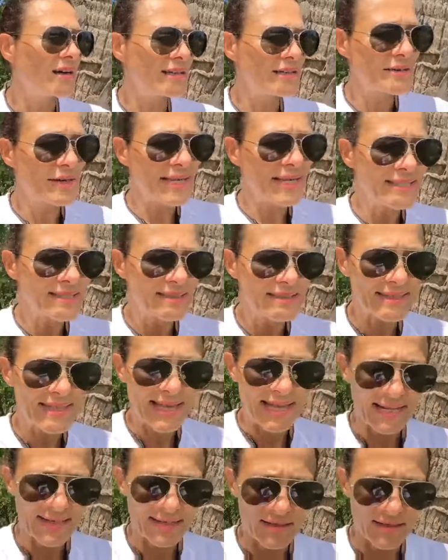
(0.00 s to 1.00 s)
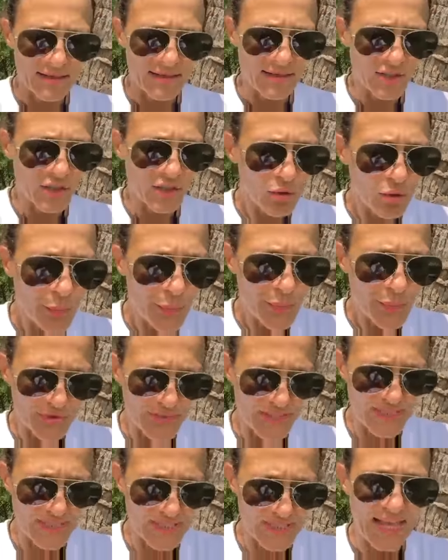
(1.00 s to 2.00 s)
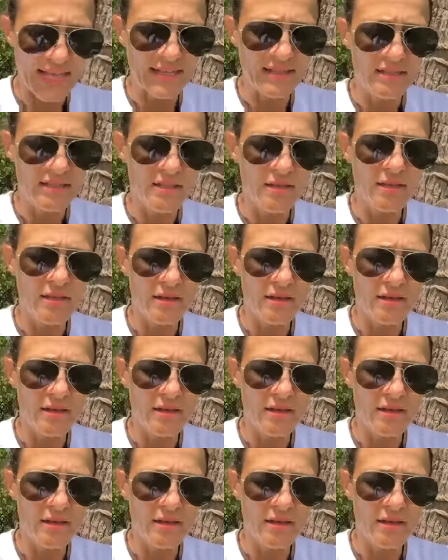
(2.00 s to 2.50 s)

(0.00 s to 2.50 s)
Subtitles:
greater than 2%